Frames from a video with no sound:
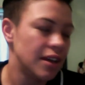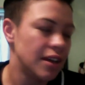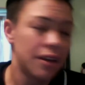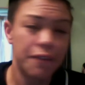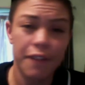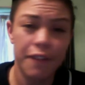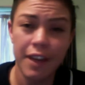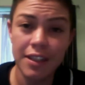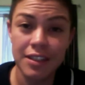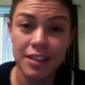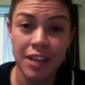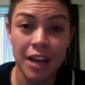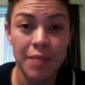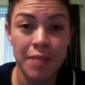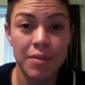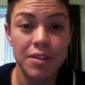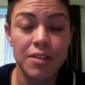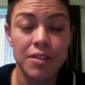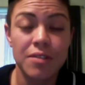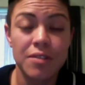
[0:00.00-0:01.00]

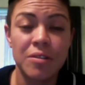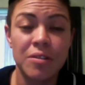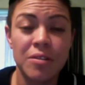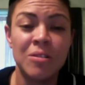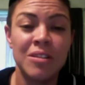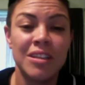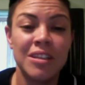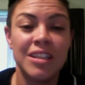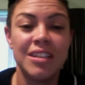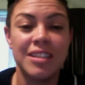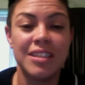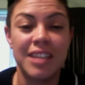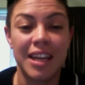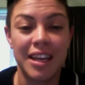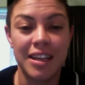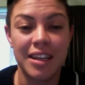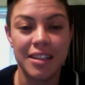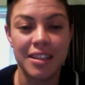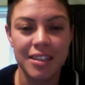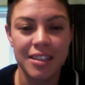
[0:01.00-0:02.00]
FaceTime is cool these
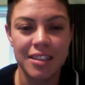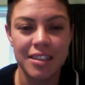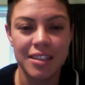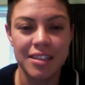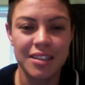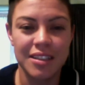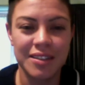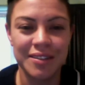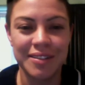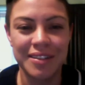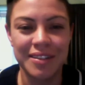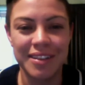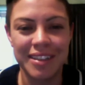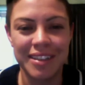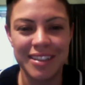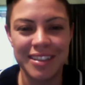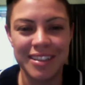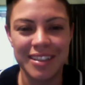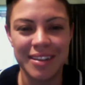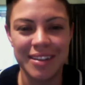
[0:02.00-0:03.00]
days because
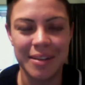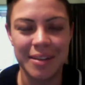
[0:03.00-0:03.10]
it's like